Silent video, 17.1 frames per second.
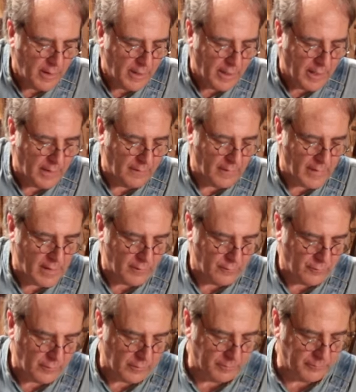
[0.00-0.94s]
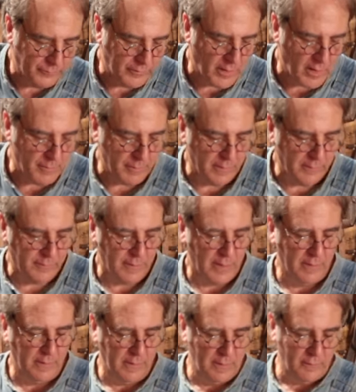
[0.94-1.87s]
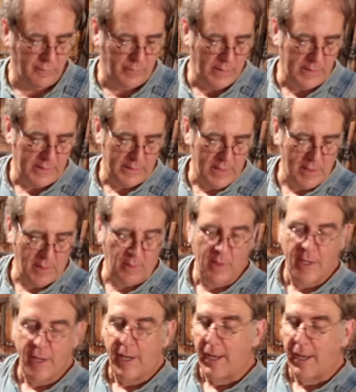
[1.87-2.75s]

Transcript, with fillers: And that's from Thomas at Live Ready Now.